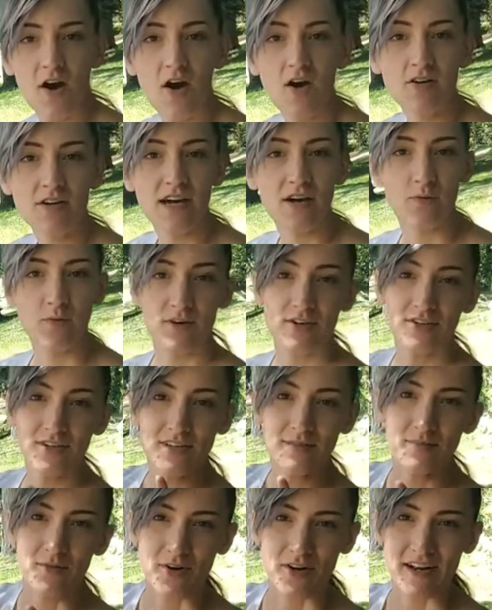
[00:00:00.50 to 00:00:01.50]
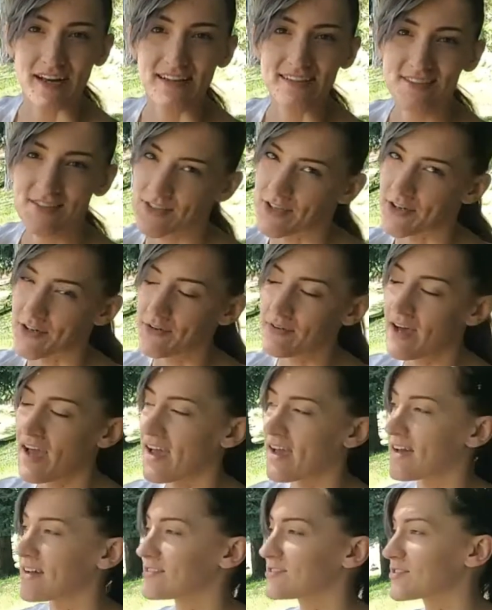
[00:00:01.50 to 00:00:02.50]
Okay, well, good morning to you,
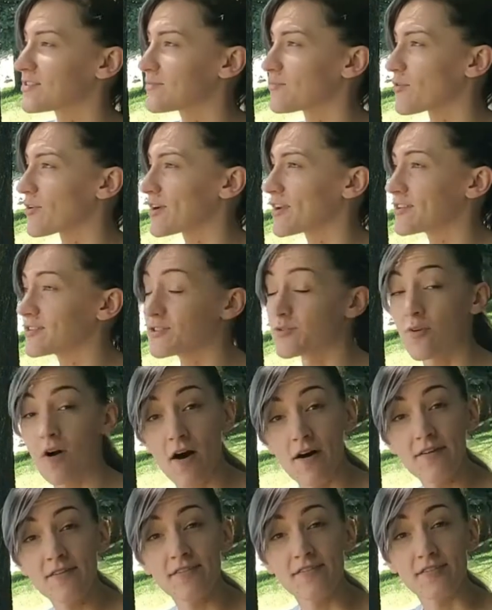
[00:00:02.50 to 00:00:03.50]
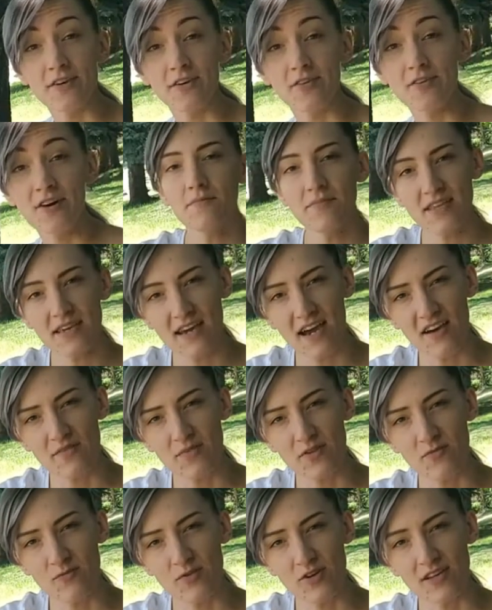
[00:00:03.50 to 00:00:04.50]
and good morning to all of you. Something I've
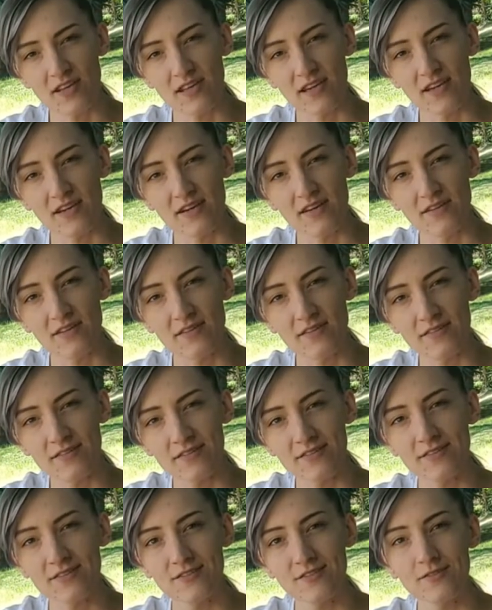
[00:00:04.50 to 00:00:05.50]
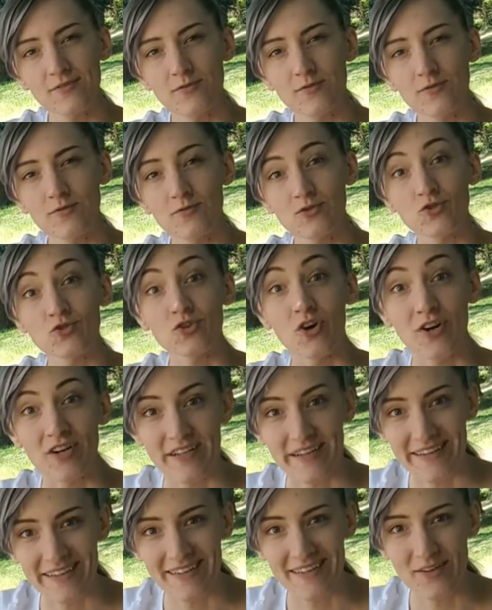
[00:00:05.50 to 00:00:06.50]
been really
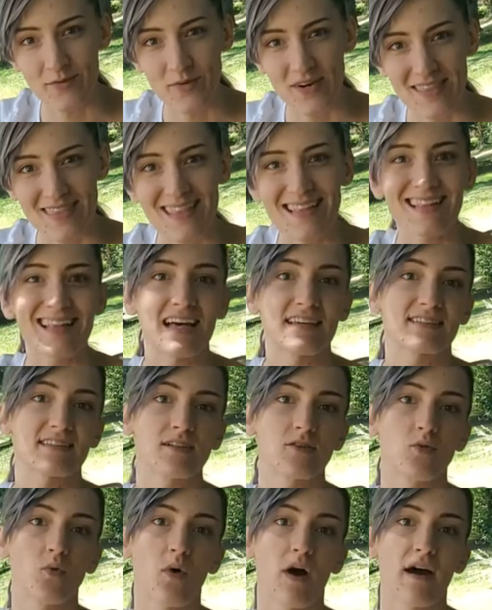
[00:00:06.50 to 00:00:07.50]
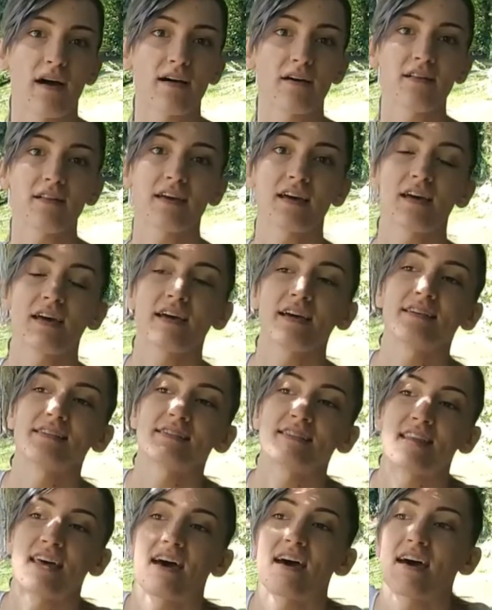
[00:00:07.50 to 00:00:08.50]
struggling with the last little while is
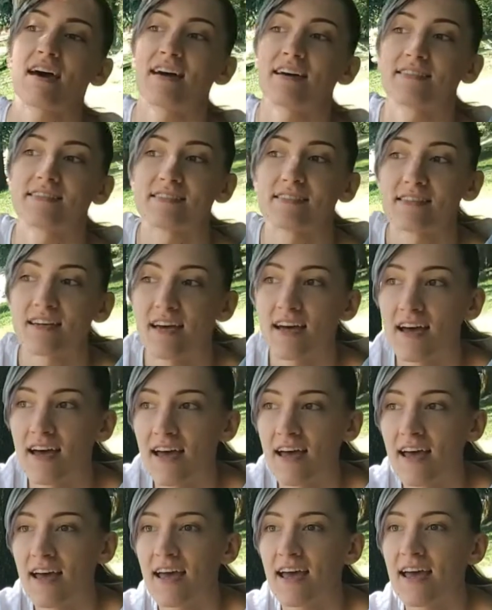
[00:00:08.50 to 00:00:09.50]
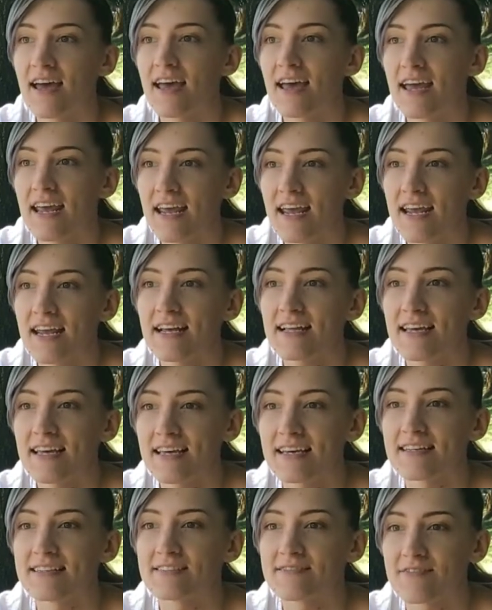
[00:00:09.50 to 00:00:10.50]
that it
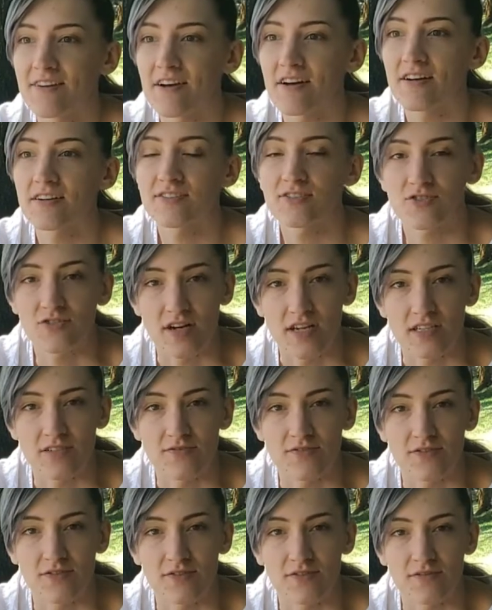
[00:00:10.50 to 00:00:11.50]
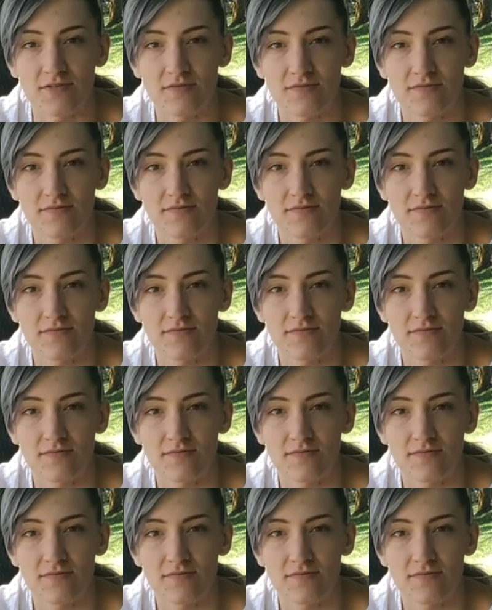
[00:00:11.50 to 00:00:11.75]
is very stressful